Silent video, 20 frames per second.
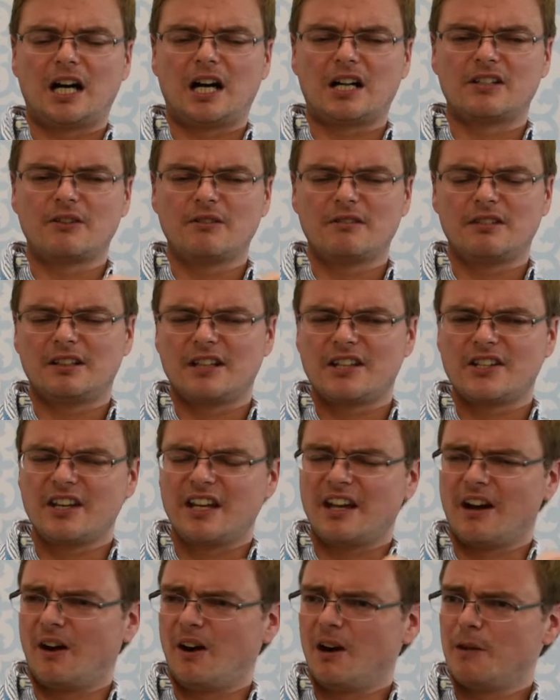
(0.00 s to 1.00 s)
I don't think there's
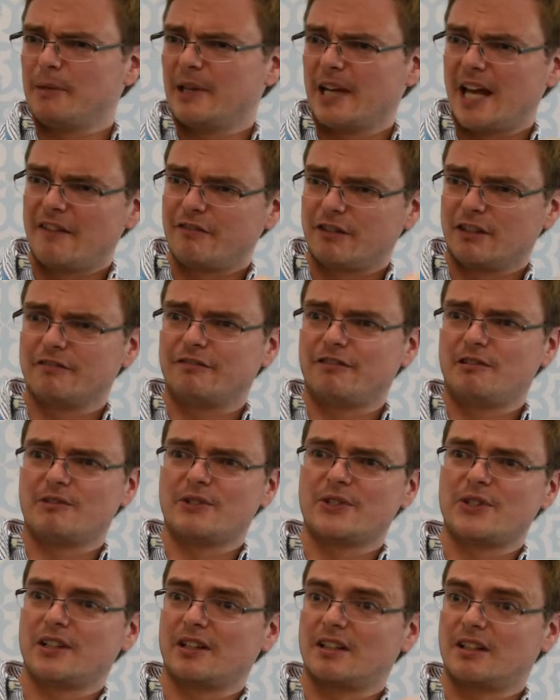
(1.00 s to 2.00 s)
any harm in having
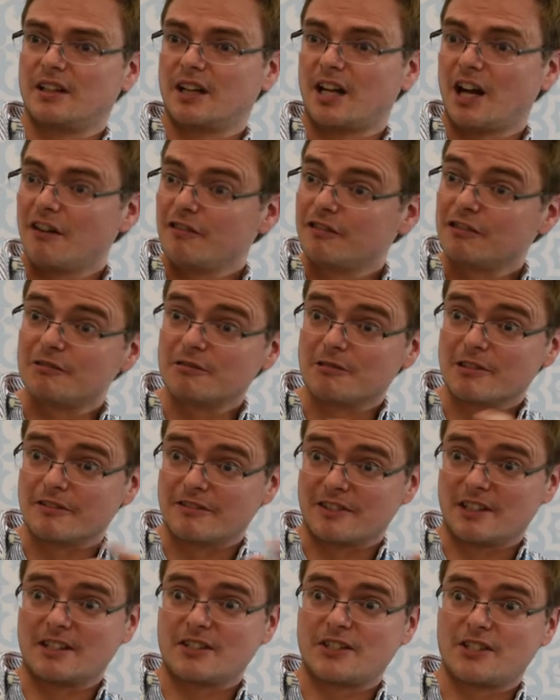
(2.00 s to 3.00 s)
fonts that can cover all
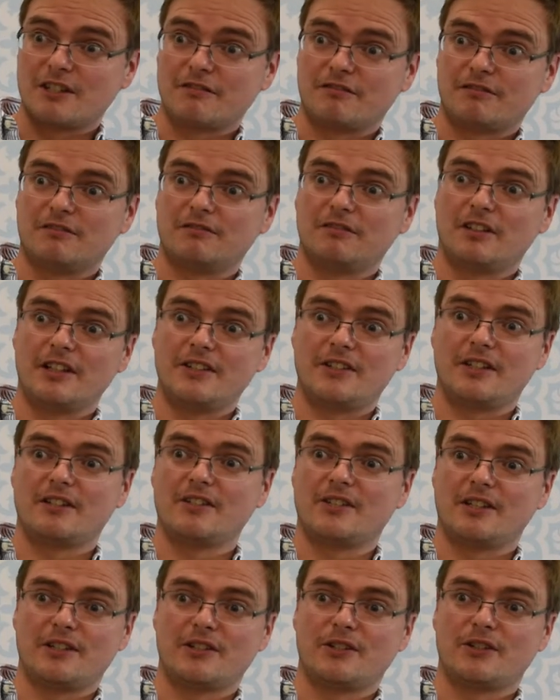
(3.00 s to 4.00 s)
of these different writing
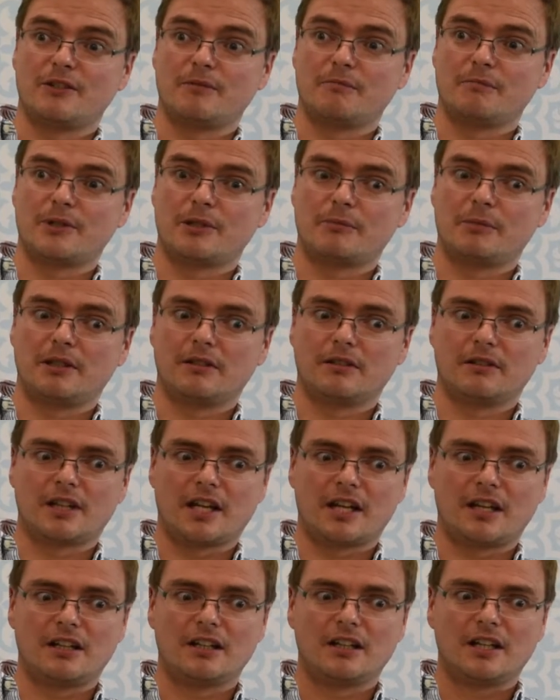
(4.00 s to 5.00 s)
systems. I mean,
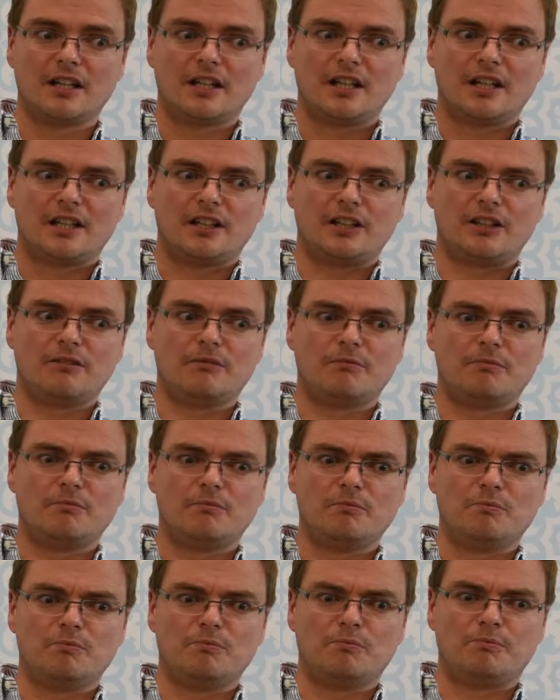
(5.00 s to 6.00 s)
okay, you
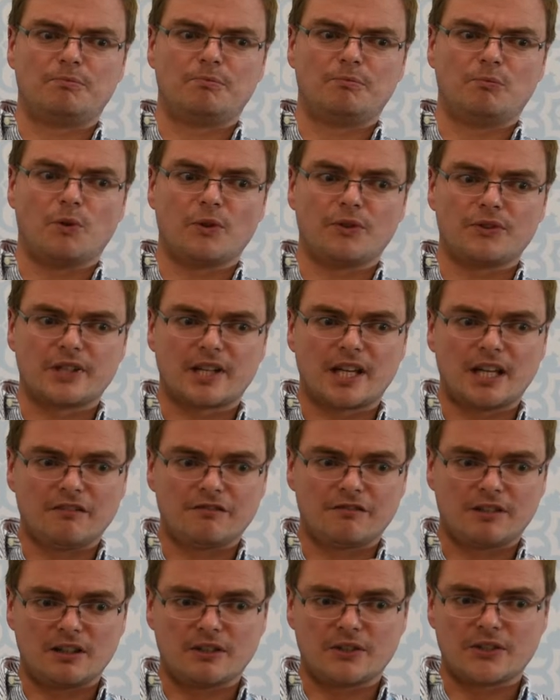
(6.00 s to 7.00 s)
want to keep
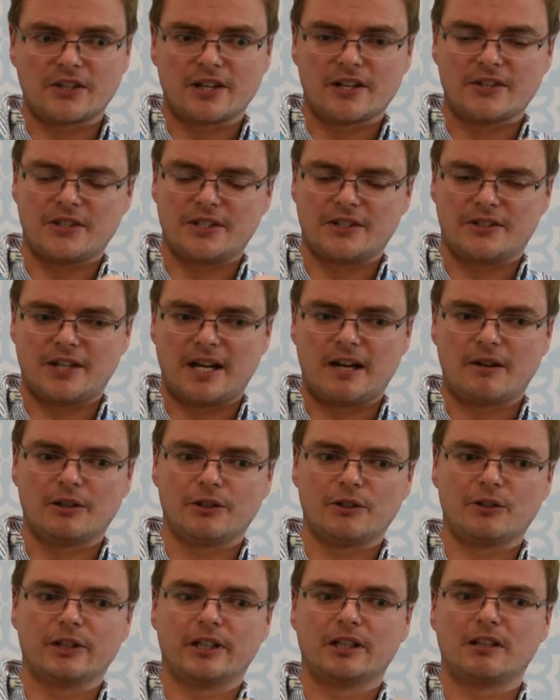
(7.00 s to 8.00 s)
file sizes down
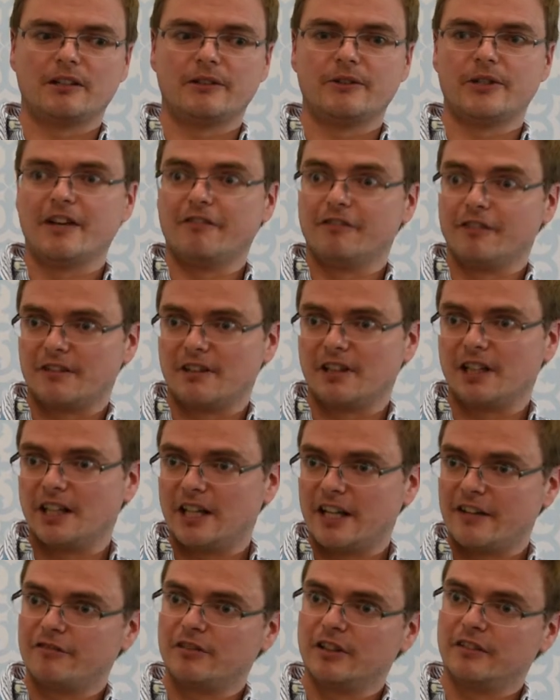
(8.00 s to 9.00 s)
and not include everything
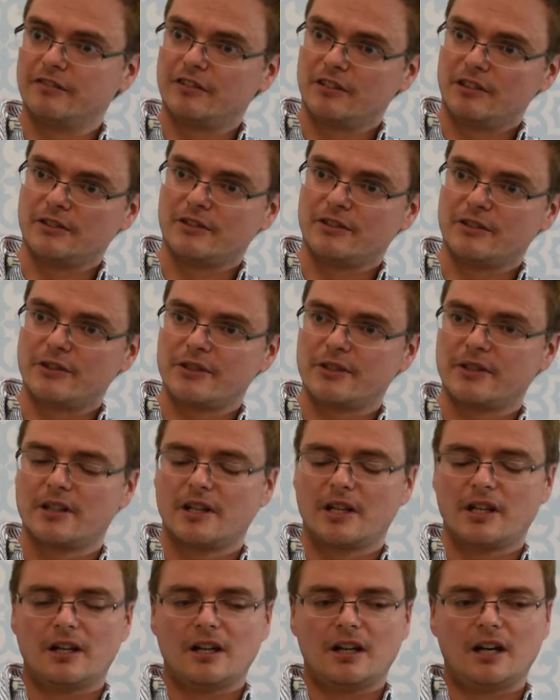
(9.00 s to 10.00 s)
in every font,
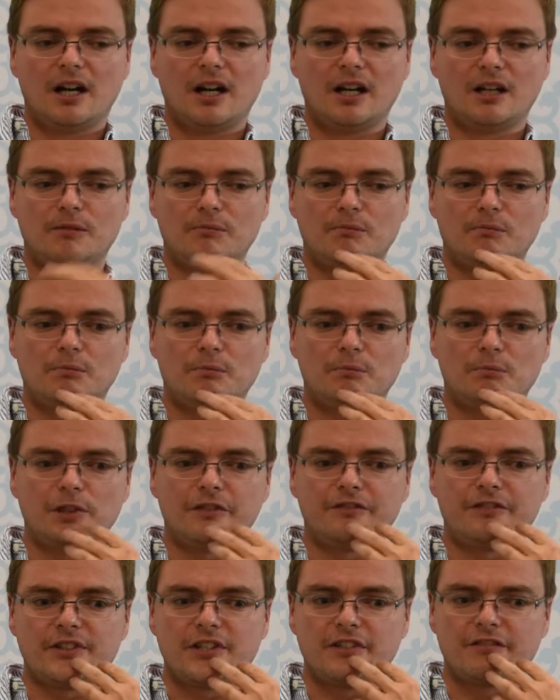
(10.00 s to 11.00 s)
um,
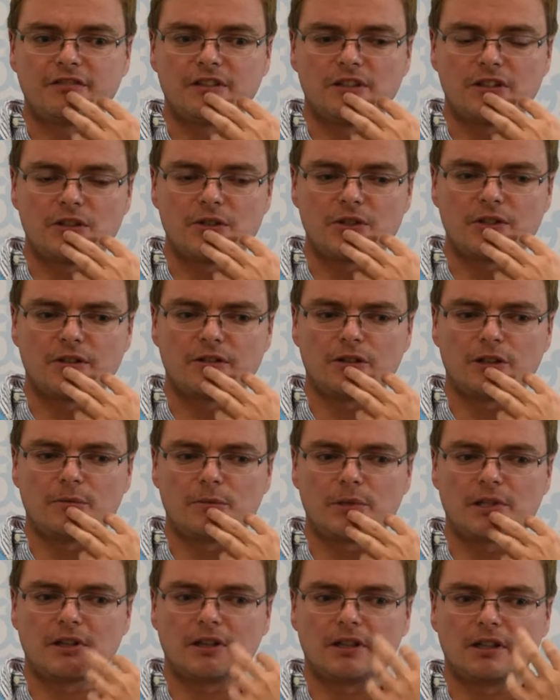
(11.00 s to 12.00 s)
but for different user
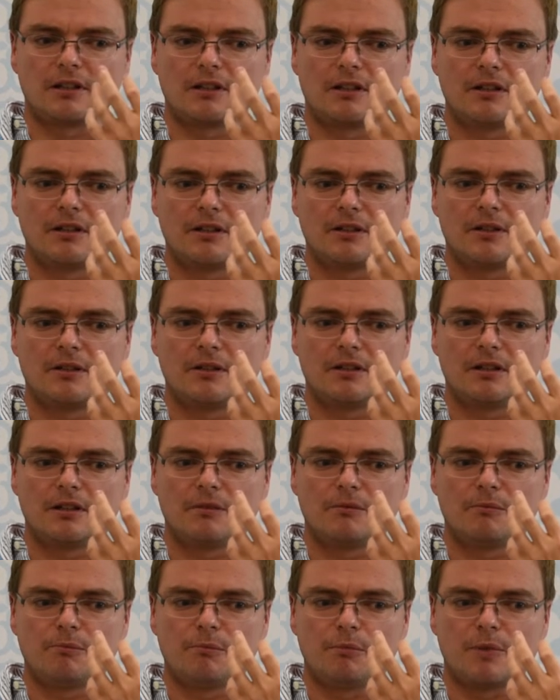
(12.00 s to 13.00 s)
groups, like
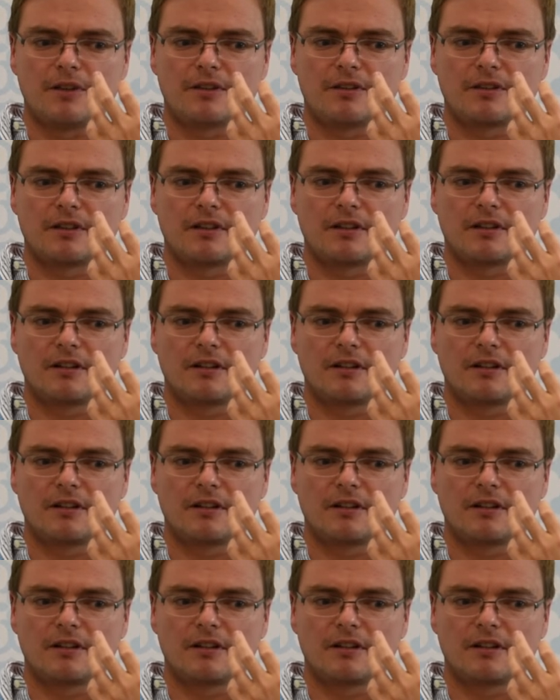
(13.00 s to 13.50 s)
with